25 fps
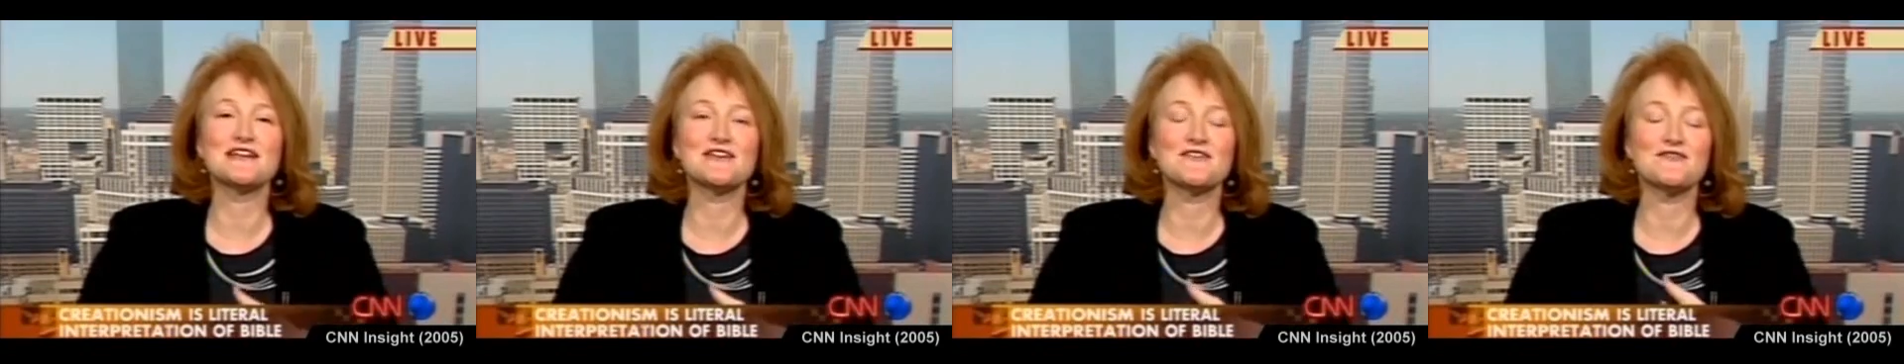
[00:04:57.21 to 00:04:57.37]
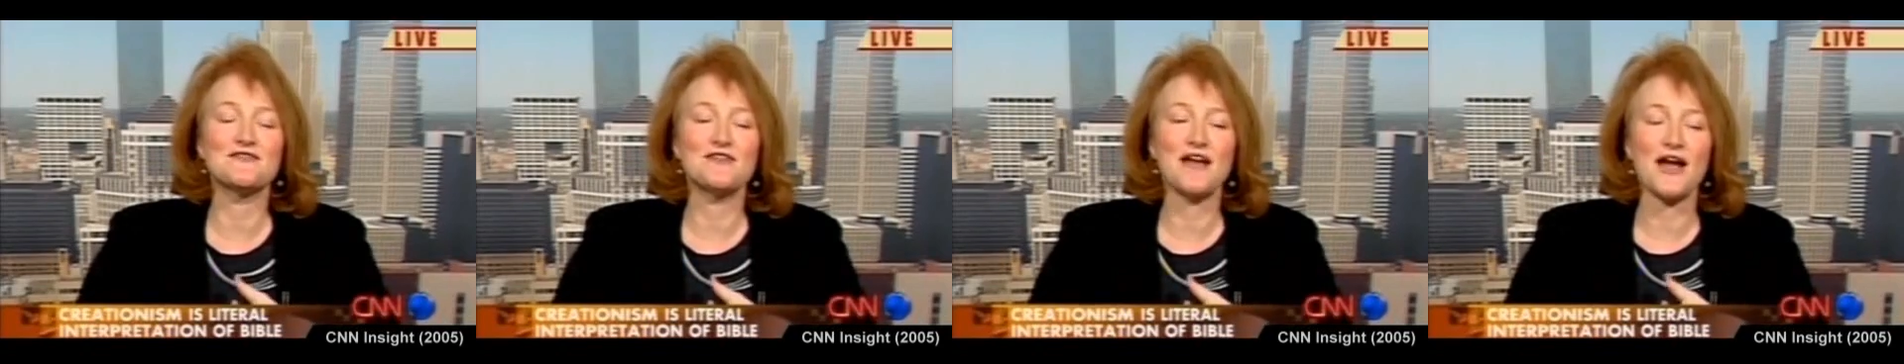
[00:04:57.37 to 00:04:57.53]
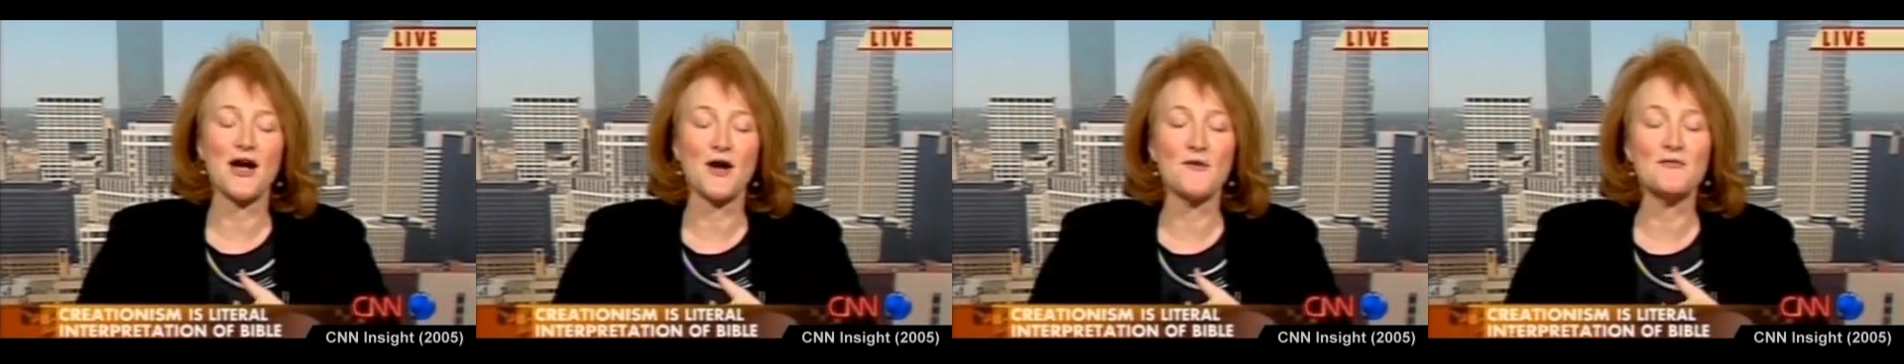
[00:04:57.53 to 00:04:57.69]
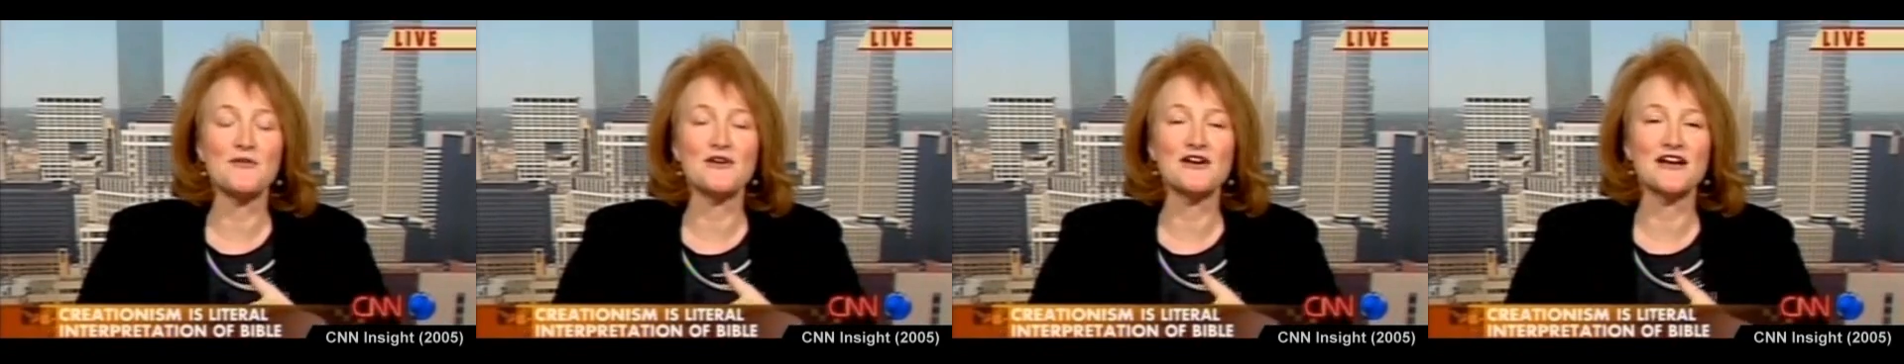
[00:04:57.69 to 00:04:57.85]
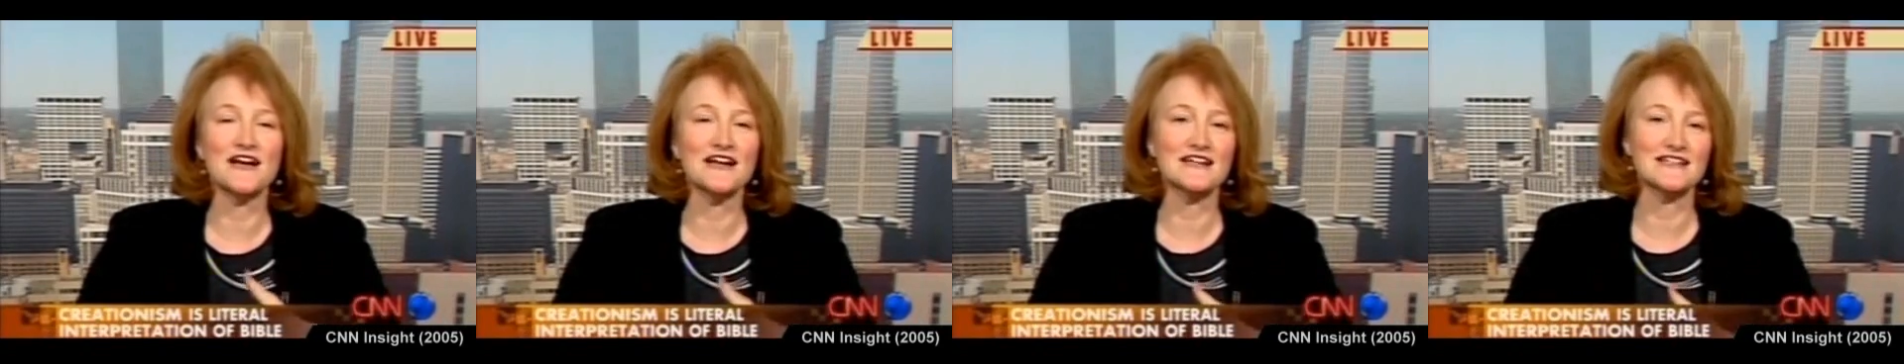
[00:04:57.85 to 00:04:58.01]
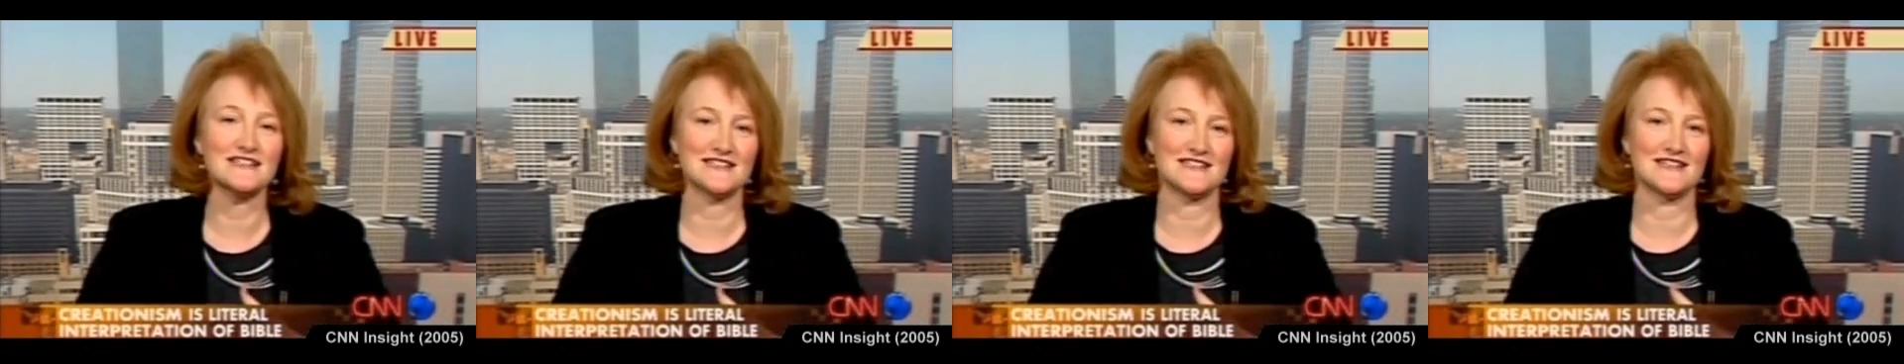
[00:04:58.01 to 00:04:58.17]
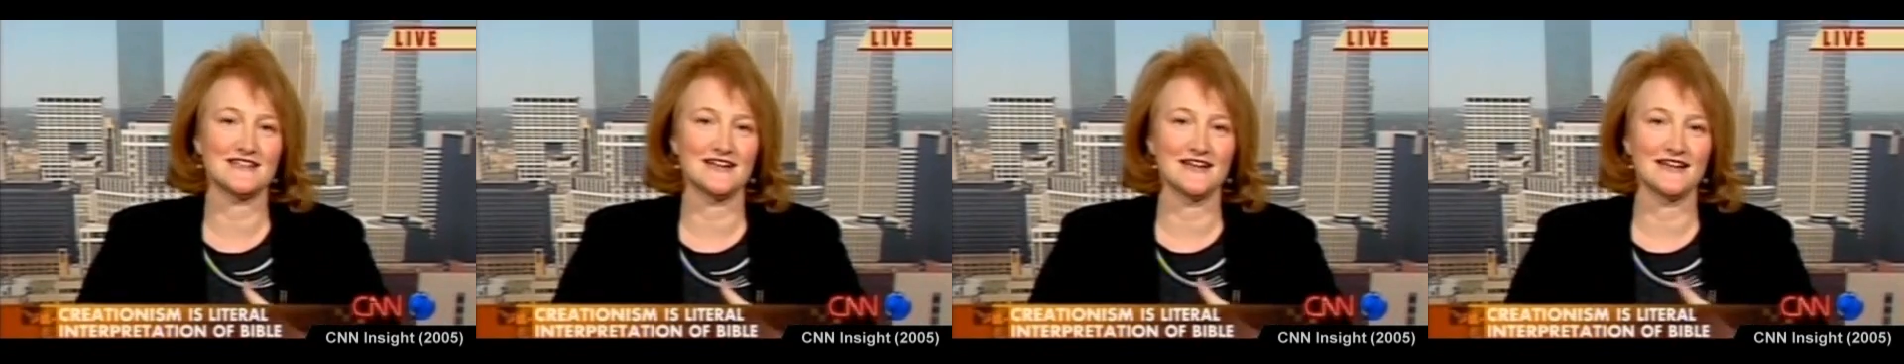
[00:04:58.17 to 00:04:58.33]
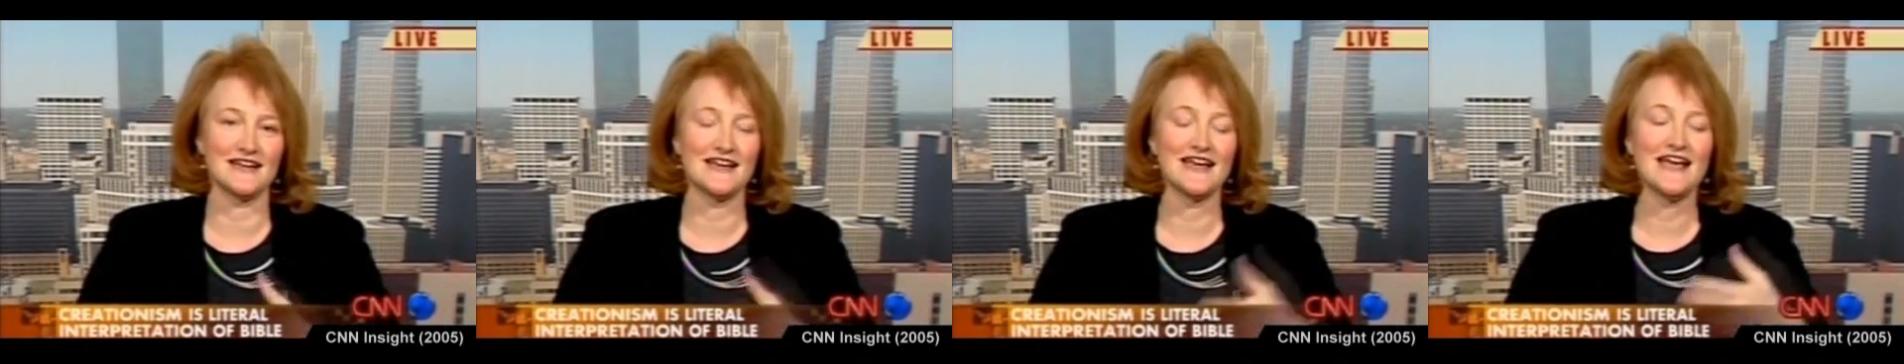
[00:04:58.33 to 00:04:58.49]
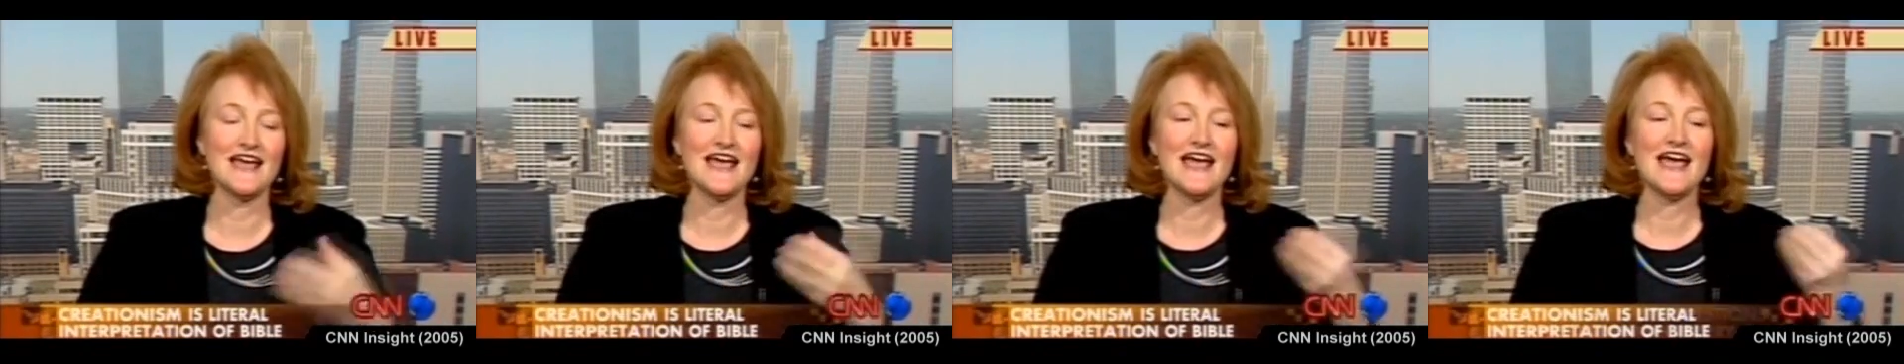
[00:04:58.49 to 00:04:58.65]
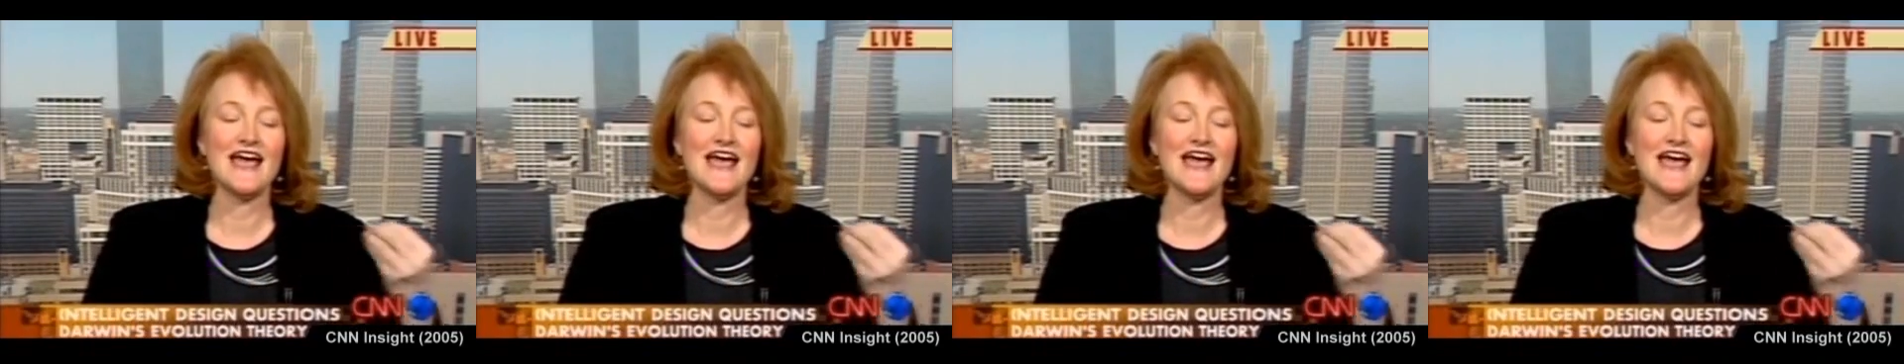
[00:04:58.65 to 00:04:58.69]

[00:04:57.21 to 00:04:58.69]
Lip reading: of Albert Einstein.